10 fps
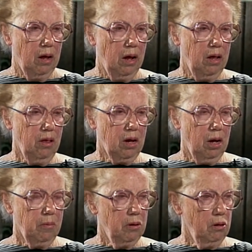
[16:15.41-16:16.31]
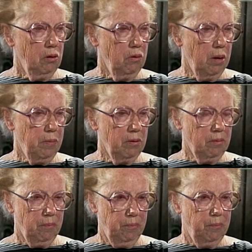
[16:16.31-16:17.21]
I think I'm going to go up
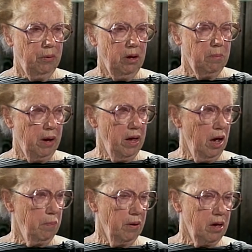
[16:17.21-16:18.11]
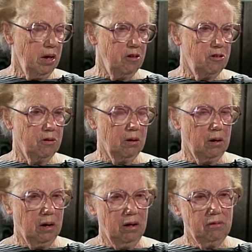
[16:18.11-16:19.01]
and put in my application.
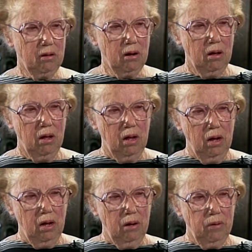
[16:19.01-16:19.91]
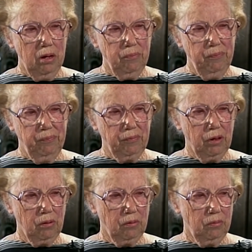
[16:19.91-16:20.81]
And I said, well,
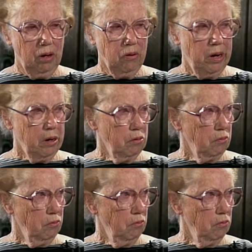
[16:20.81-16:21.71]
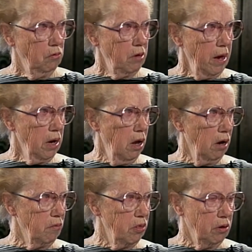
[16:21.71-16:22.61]
why don't I tag
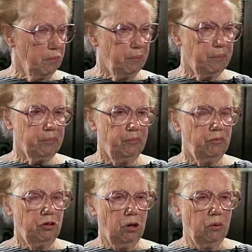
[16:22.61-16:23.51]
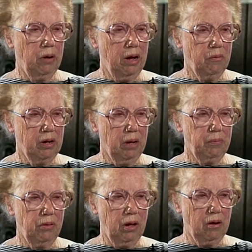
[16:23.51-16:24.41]
along with you? So I went up
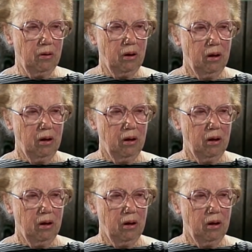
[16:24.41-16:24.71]
there,